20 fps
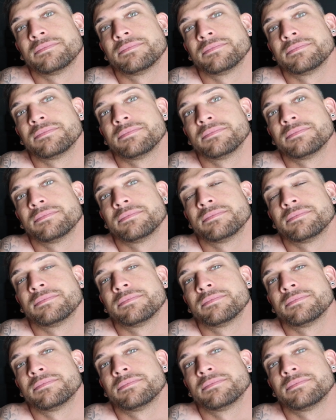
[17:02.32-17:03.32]

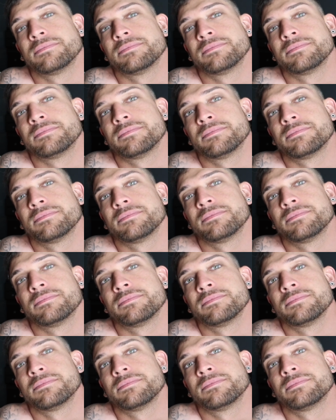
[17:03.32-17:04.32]

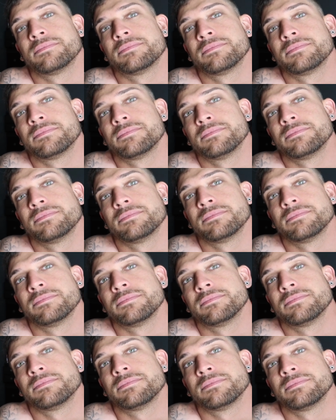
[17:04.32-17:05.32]

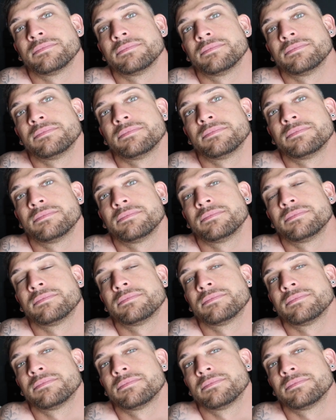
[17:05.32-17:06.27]
The person shown says nothing.